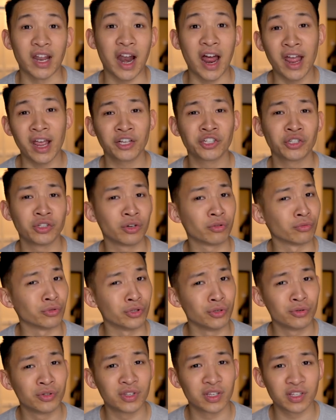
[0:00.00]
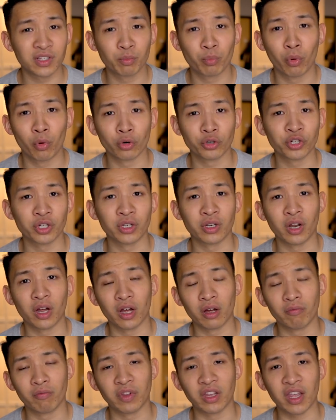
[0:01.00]
And I actually don't use this portion
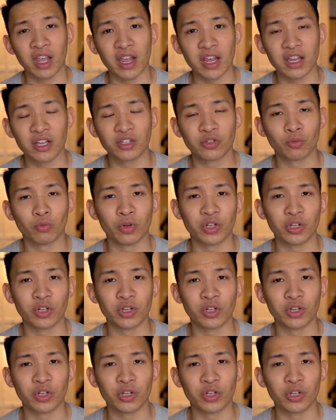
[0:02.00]
of the cage,